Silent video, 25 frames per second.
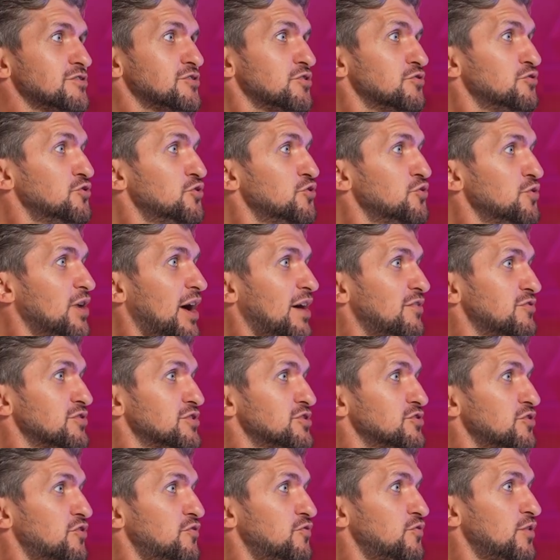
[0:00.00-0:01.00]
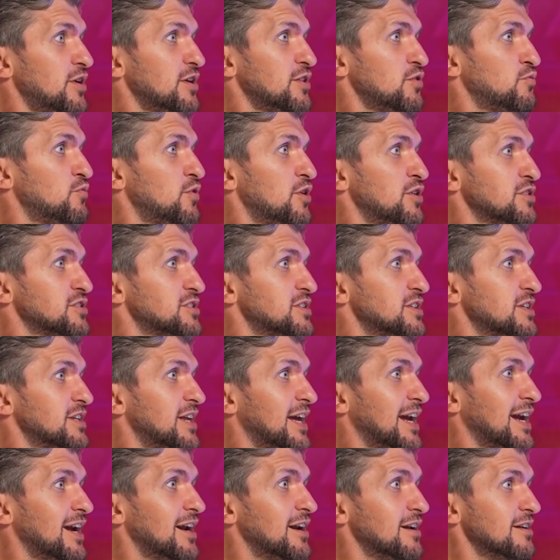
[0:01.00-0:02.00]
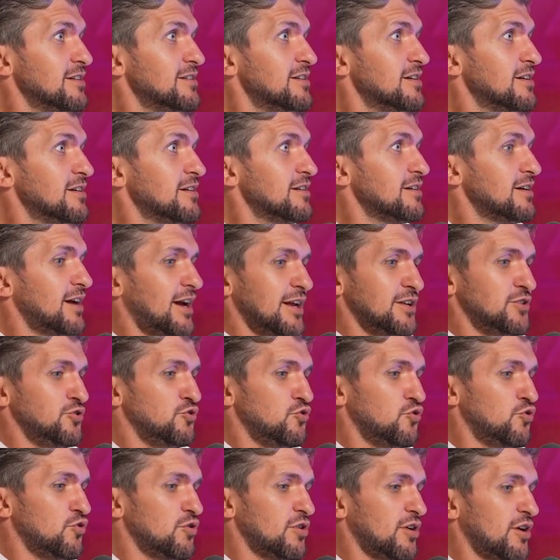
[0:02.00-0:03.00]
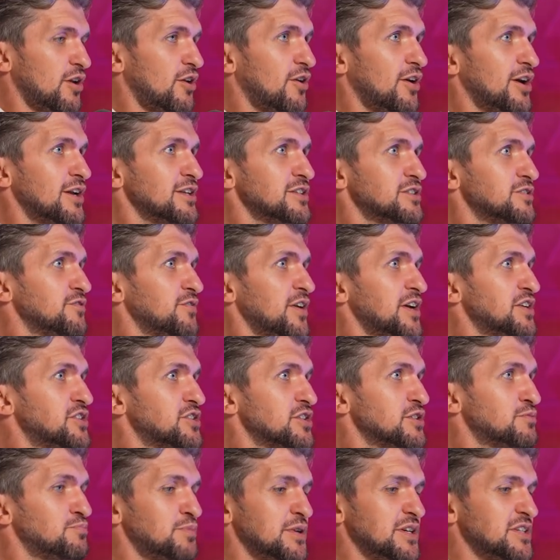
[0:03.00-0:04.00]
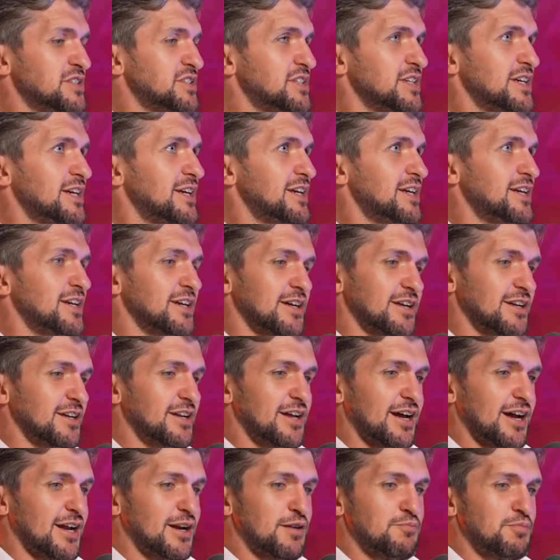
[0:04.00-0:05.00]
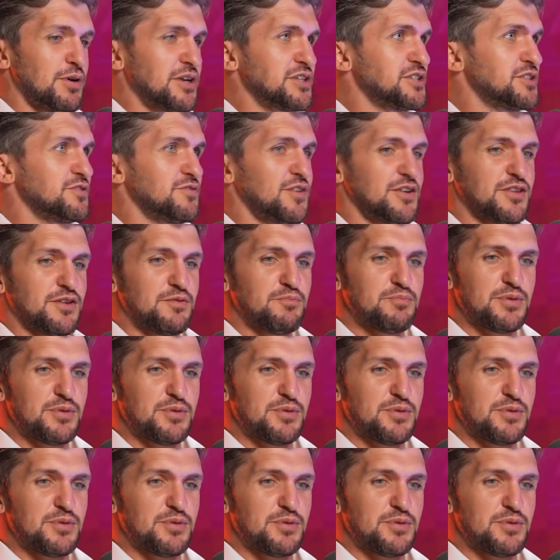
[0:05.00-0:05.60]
So you have a software that works in England and your clients of HSBC and a bunch of other